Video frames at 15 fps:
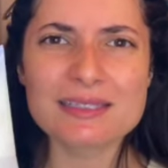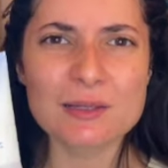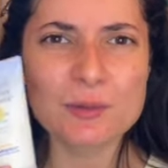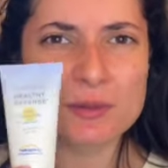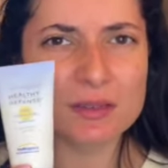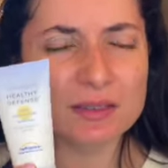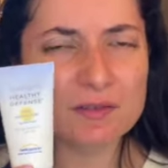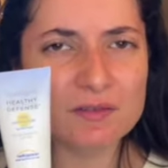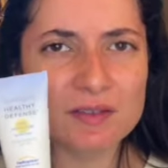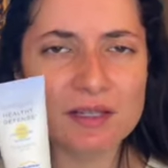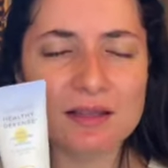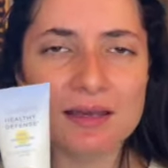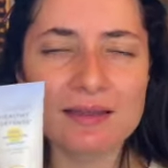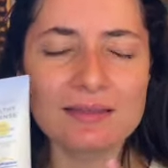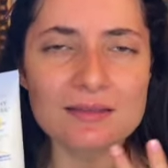I really feel
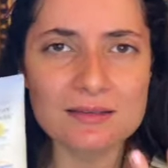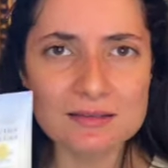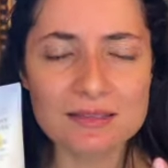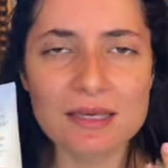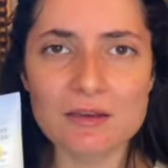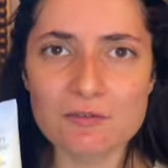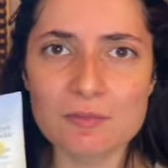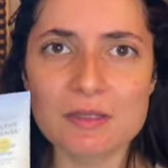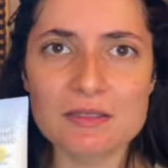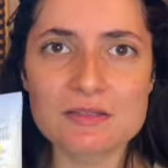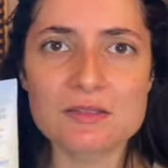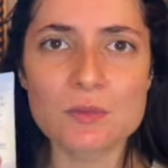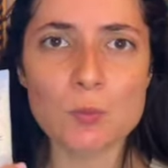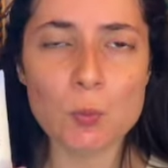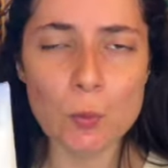like this gave me
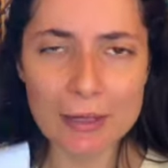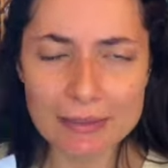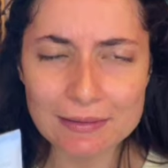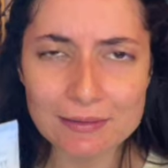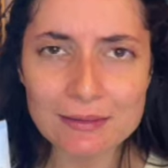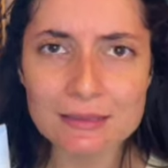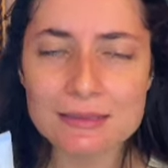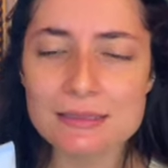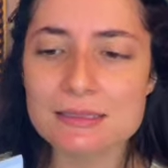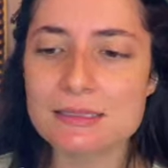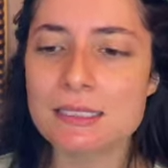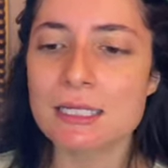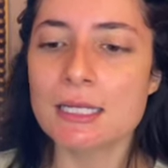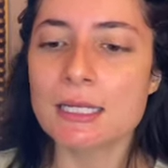some redness.